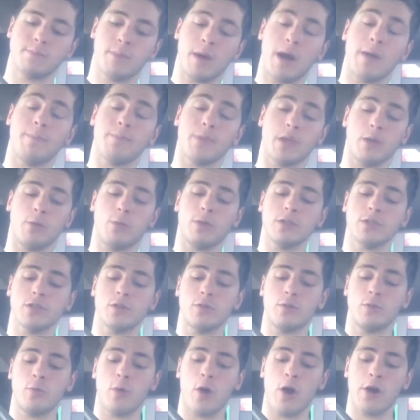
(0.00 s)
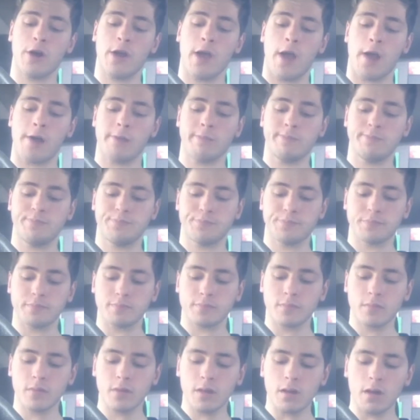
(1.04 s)
but it was a good workout.
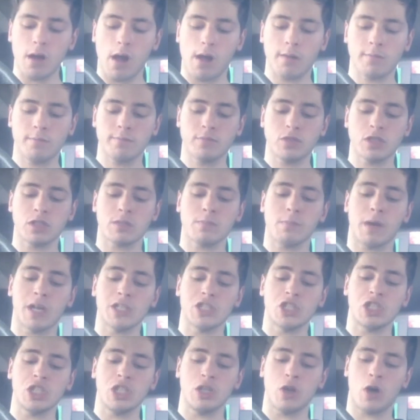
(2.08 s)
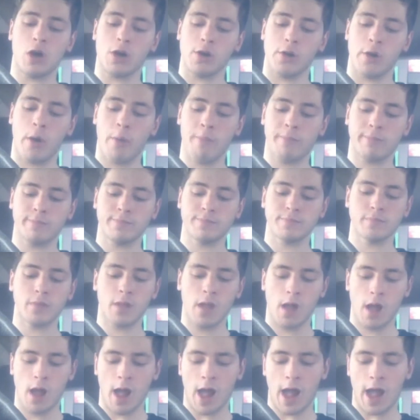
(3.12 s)
Just munching on
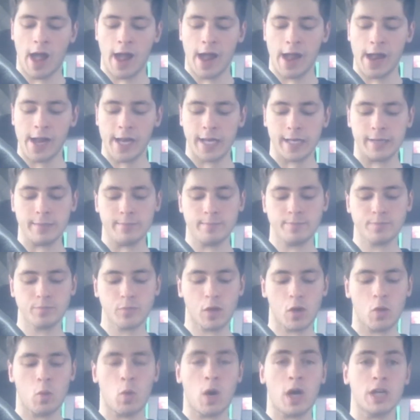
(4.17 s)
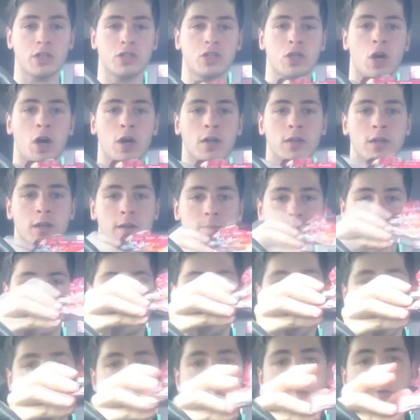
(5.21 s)
a white chocolate
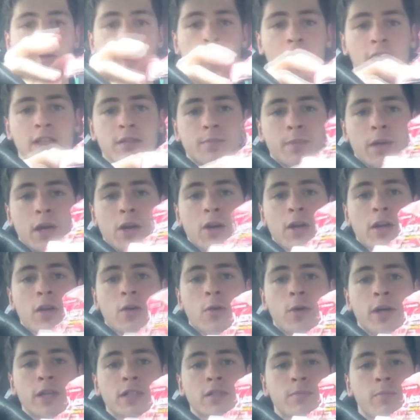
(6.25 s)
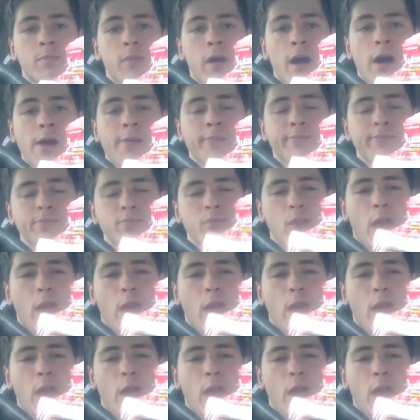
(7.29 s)
and raspberry quest bar.